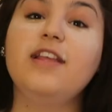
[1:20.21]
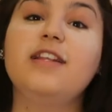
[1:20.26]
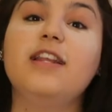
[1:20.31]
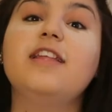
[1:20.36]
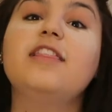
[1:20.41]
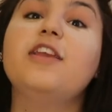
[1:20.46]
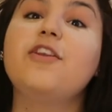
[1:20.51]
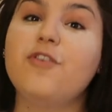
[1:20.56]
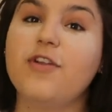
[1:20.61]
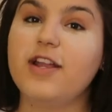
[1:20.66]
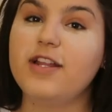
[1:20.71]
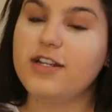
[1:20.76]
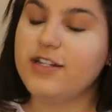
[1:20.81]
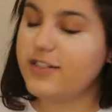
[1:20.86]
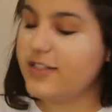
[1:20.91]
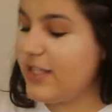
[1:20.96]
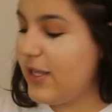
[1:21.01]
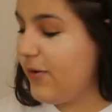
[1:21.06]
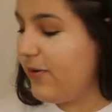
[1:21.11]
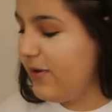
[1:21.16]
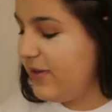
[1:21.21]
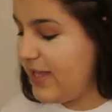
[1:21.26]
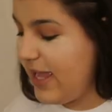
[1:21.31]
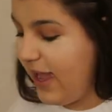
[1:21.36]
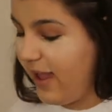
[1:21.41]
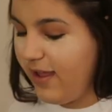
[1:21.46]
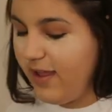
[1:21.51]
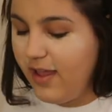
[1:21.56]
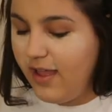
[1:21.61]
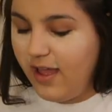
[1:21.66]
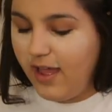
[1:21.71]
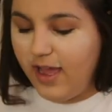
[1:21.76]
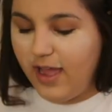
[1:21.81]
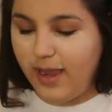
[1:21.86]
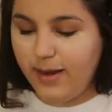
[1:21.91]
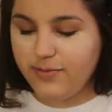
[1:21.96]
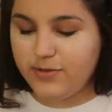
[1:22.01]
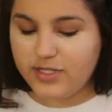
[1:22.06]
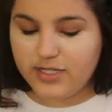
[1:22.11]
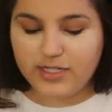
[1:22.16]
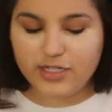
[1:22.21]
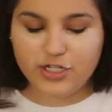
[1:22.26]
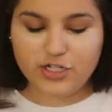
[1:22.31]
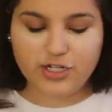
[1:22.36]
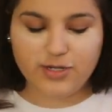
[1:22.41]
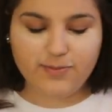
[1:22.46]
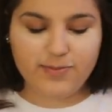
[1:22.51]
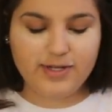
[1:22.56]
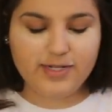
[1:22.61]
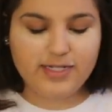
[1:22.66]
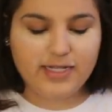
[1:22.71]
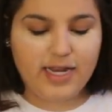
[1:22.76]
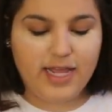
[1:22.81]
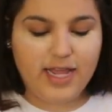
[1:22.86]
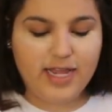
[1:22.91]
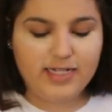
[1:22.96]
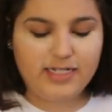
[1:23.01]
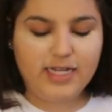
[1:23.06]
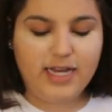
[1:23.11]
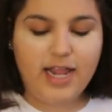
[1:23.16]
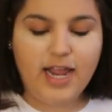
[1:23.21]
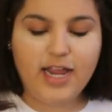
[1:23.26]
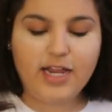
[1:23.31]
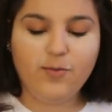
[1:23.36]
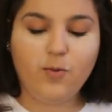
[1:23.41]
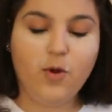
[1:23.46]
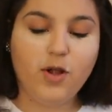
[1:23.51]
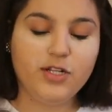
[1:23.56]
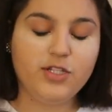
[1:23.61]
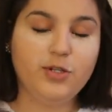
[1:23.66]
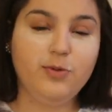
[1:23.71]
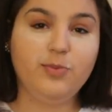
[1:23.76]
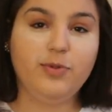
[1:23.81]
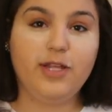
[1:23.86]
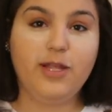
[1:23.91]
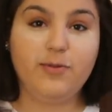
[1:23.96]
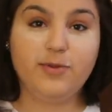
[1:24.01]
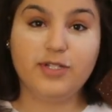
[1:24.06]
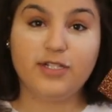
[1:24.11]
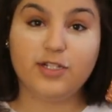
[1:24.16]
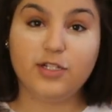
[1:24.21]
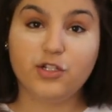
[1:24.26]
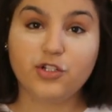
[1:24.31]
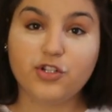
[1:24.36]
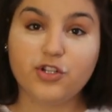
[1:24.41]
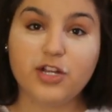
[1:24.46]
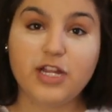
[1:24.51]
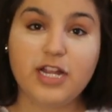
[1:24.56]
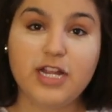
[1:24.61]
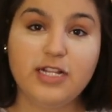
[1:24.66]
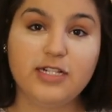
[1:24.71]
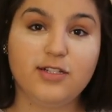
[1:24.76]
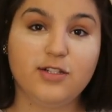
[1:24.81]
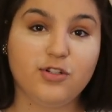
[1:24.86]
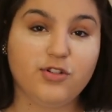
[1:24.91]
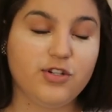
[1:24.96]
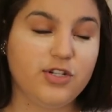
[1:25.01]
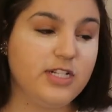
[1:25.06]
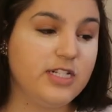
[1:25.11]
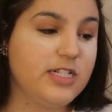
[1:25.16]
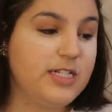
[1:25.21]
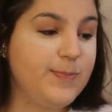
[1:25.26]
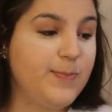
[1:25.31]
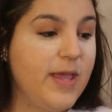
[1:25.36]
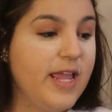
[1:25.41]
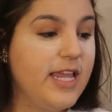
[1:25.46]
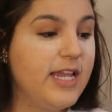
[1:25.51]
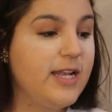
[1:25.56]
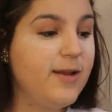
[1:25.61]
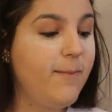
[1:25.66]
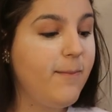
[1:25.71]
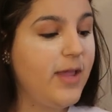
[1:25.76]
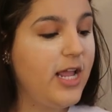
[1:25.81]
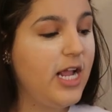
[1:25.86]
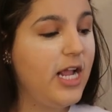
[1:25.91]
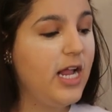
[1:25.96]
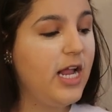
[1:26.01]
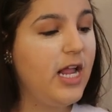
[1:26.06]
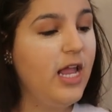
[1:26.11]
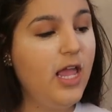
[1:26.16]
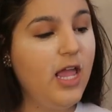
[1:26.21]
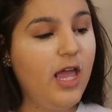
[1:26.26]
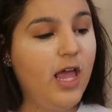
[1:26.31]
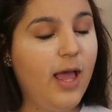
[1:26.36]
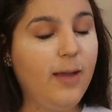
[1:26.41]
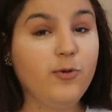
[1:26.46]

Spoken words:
Nothing greater. So, yeah, I'm just gonna jump in today. Today I want to play with Sultry. Sultry is speaking to me.